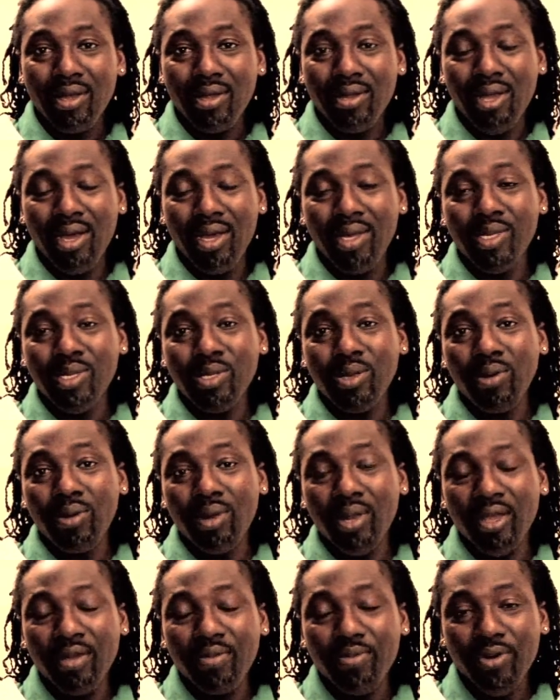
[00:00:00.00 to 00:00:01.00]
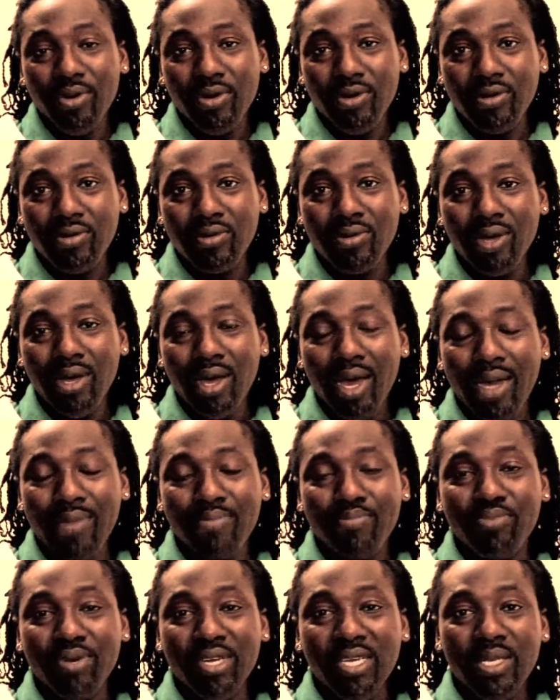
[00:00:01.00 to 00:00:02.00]
that is so liberal
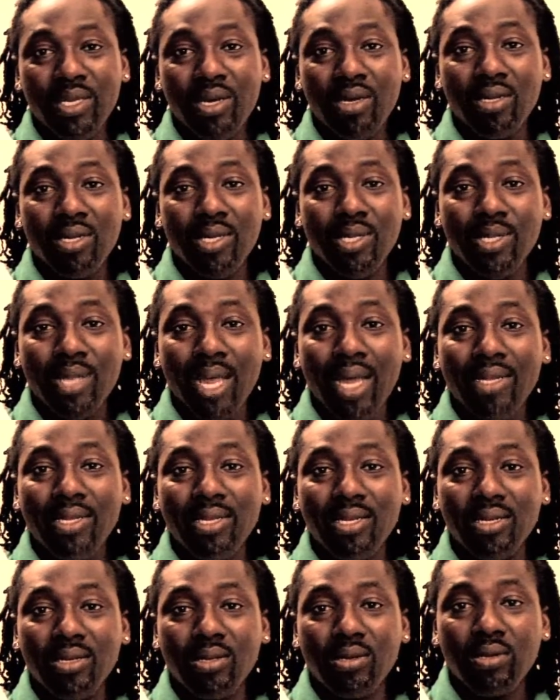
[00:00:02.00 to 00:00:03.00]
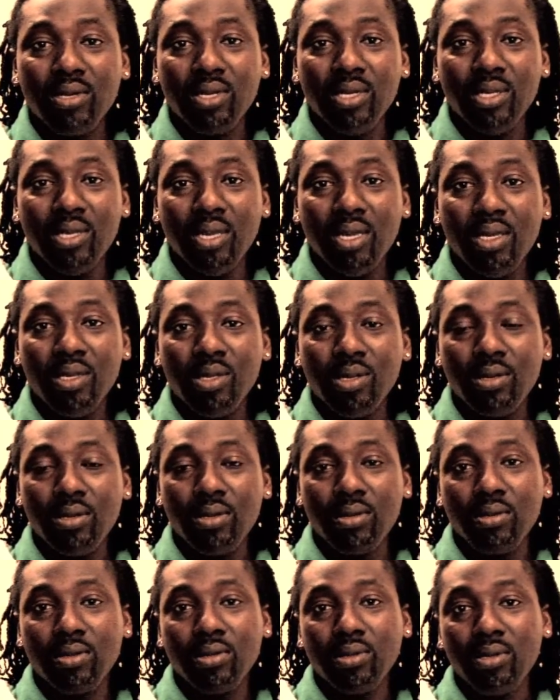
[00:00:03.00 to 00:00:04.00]
and brings understanding to these
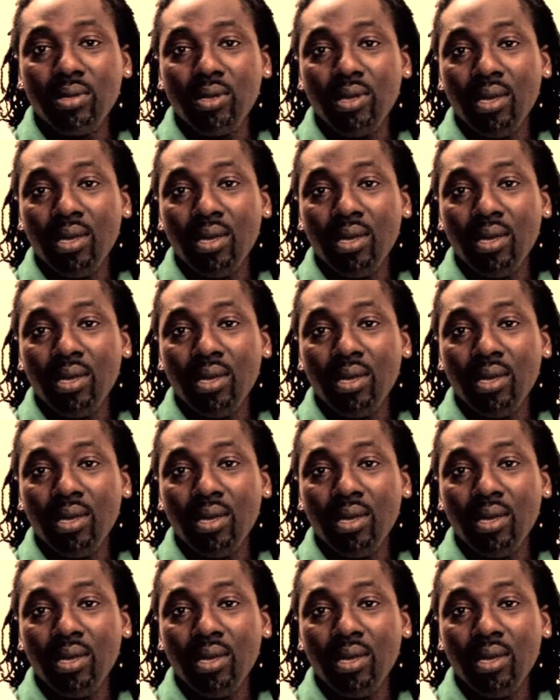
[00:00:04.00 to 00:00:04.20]
issues.